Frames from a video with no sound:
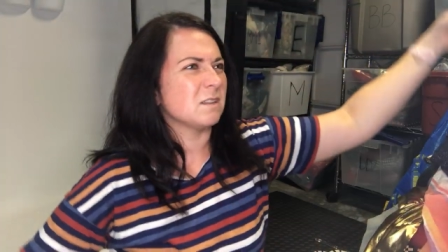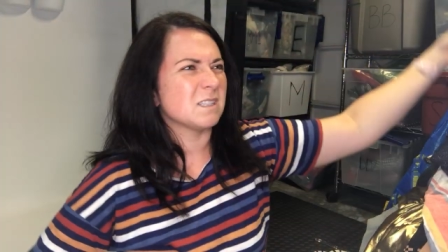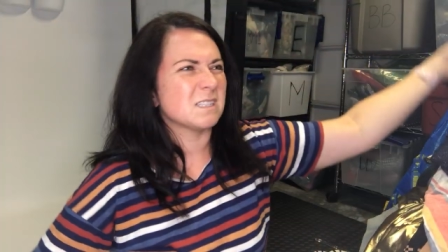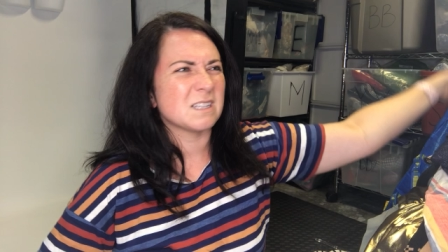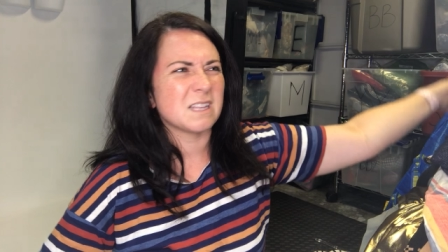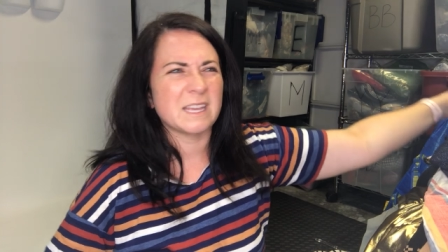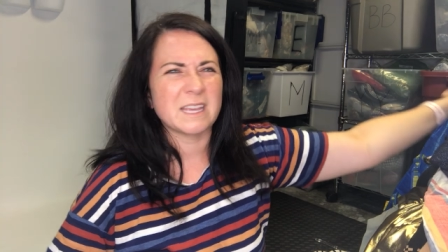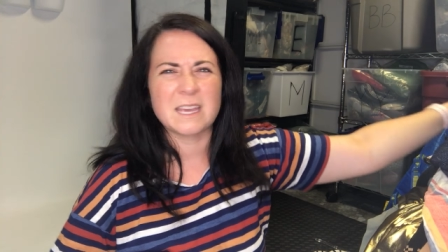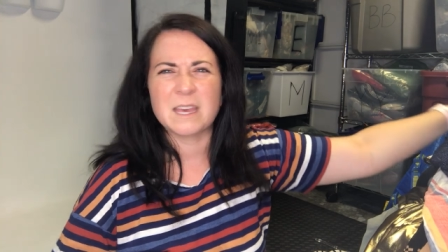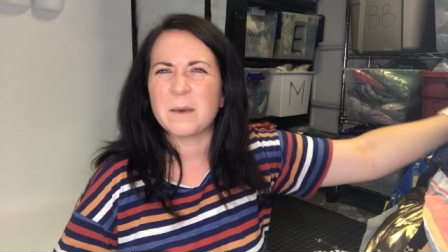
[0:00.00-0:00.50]

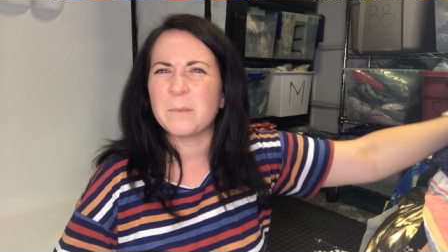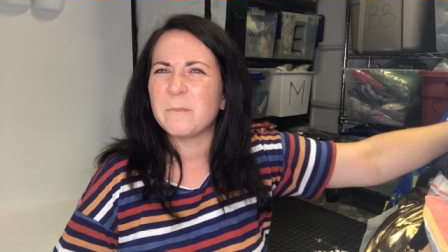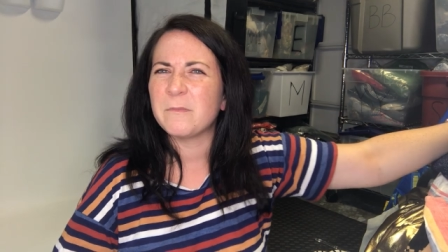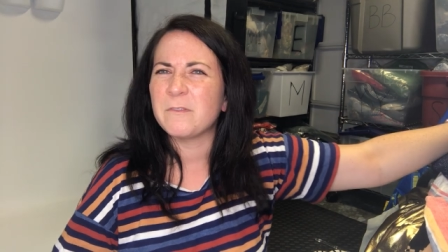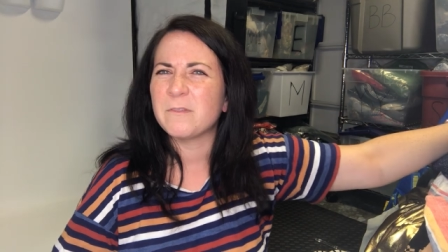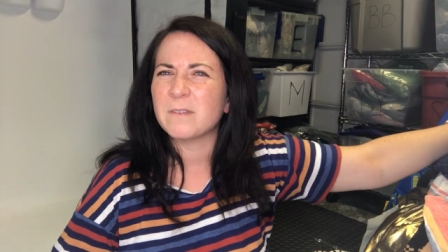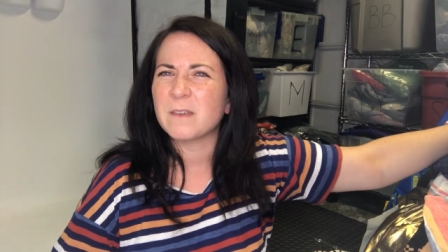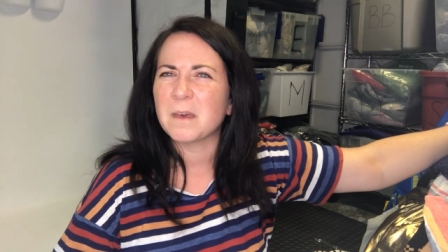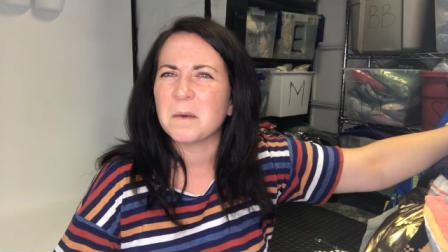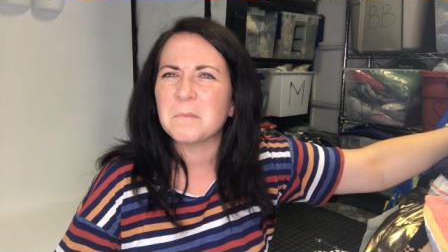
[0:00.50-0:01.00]
Is it like Comf
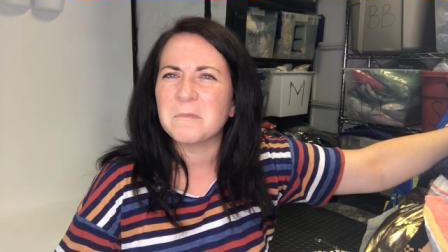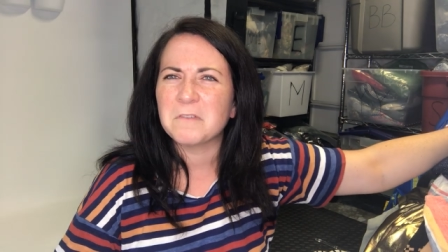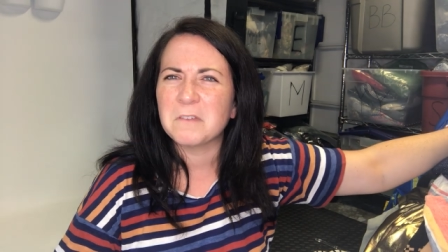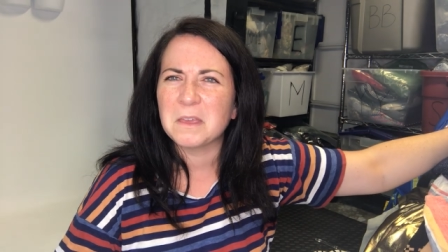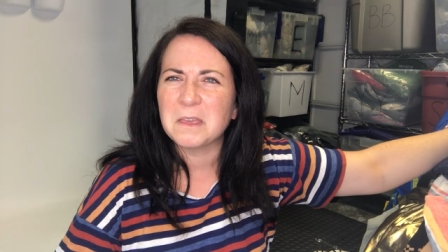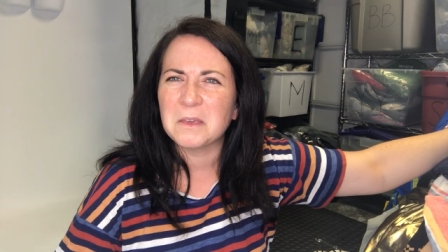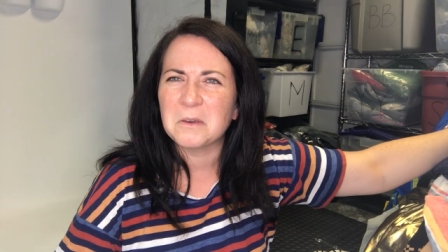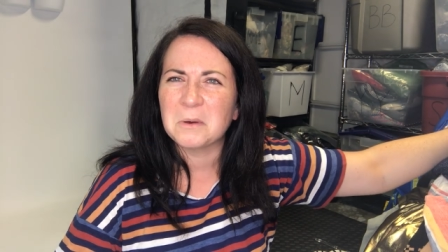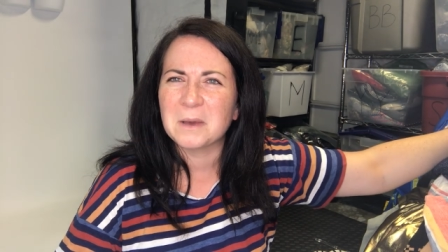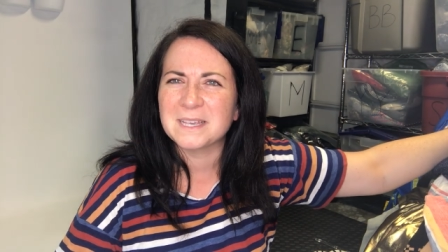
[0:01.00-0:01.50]

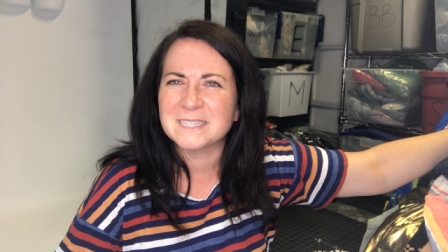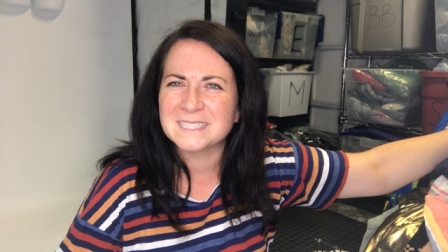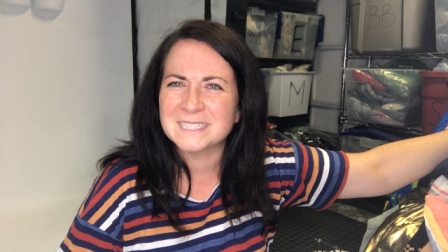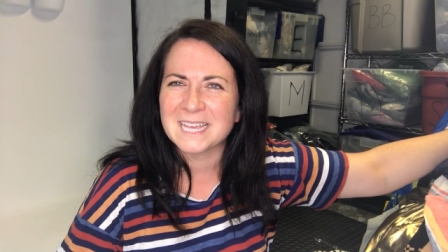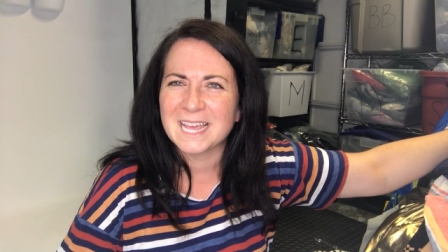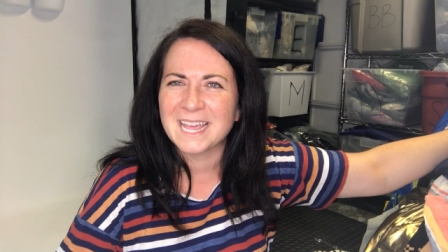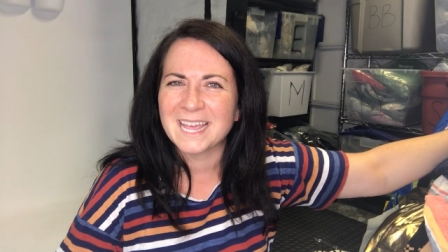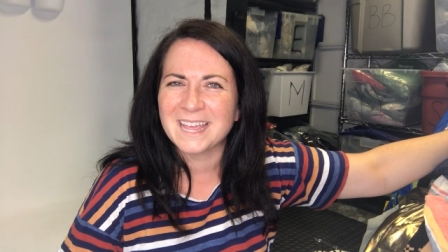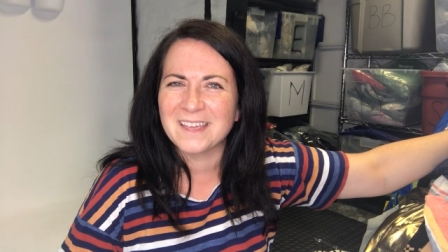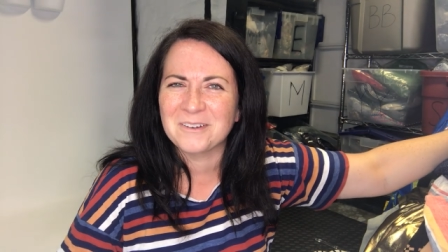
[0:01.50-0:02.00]
Comfy U S
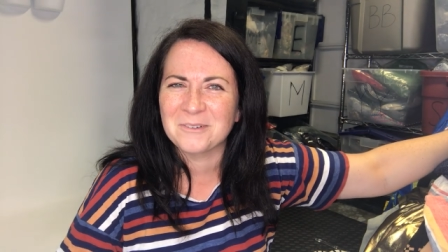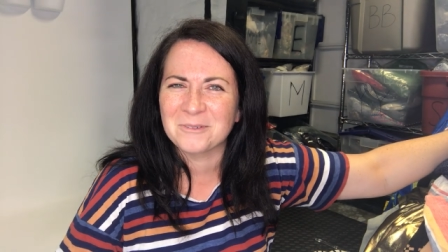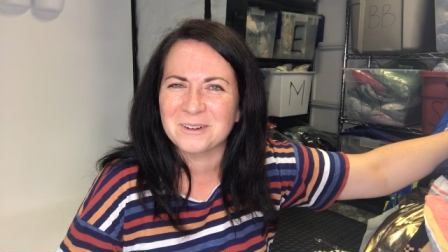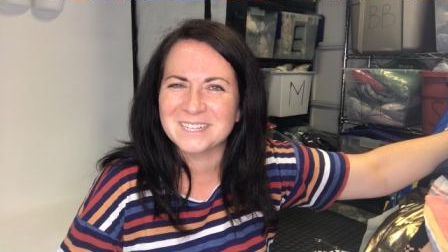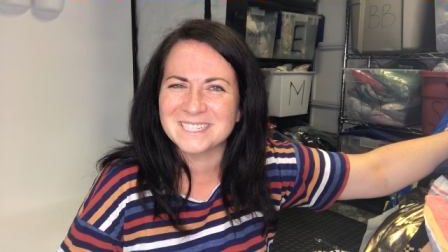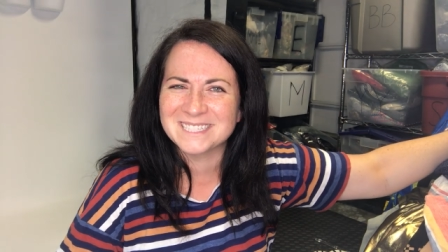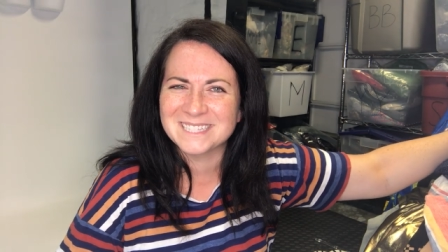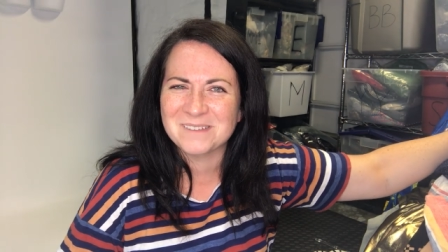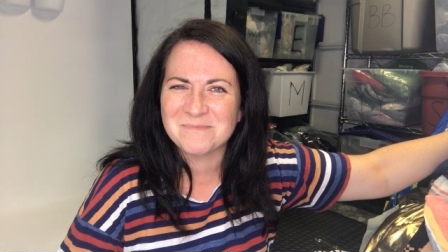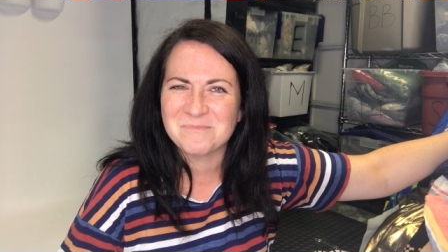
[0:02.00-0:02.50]
A?
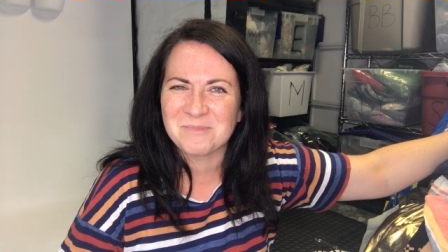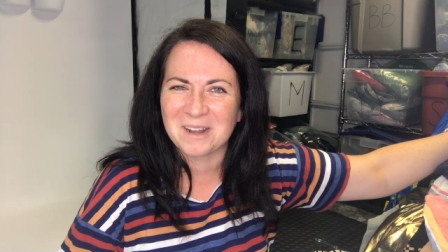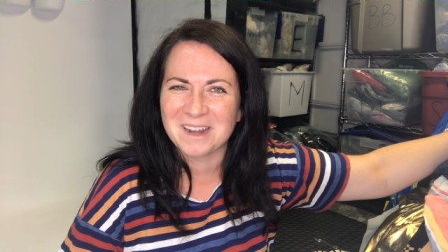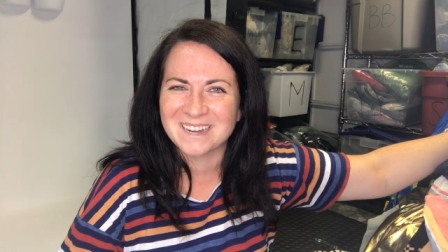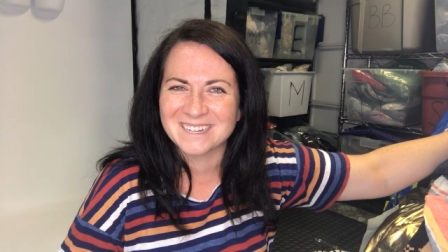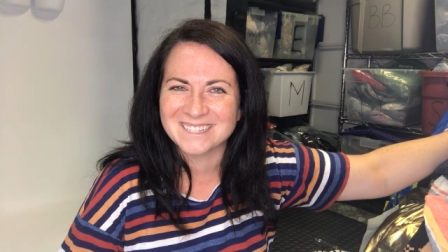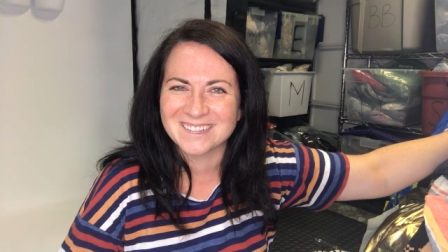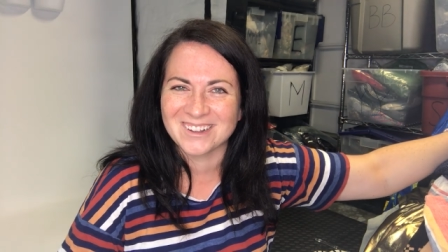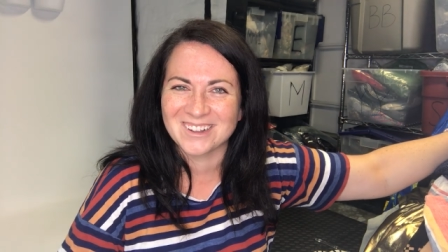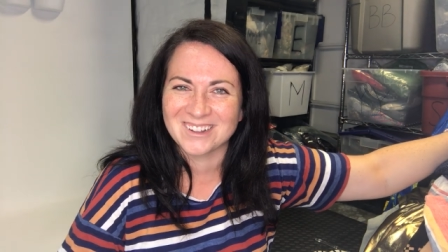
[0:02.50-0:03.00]
What is that
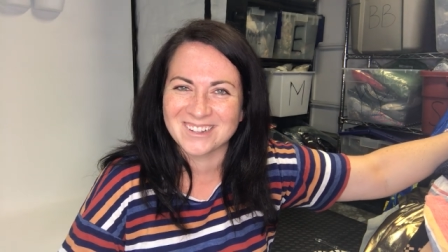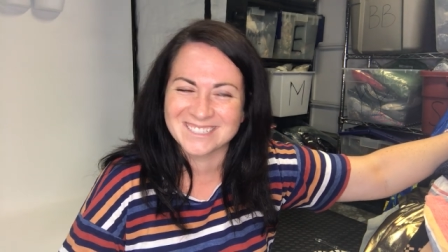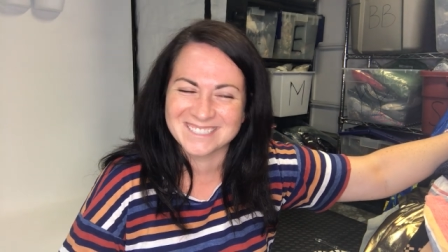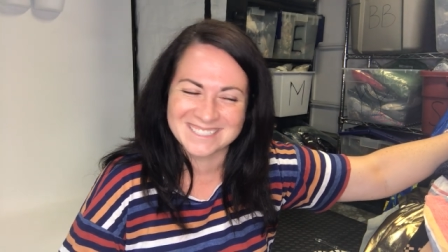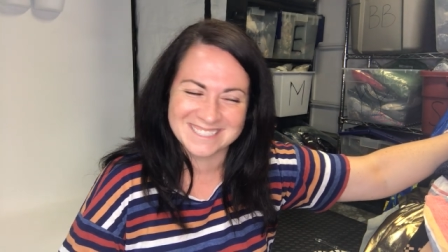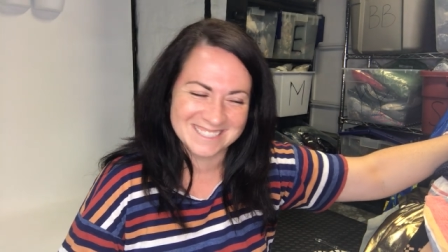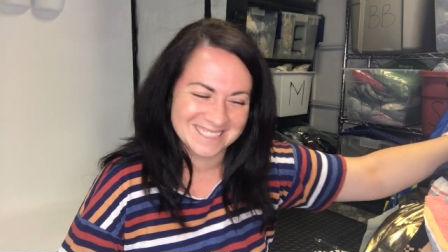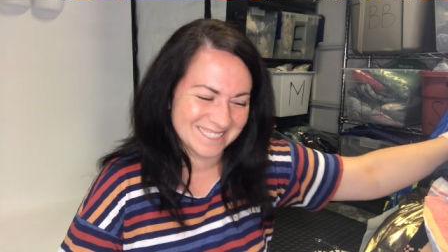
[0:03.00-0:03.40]
brand called?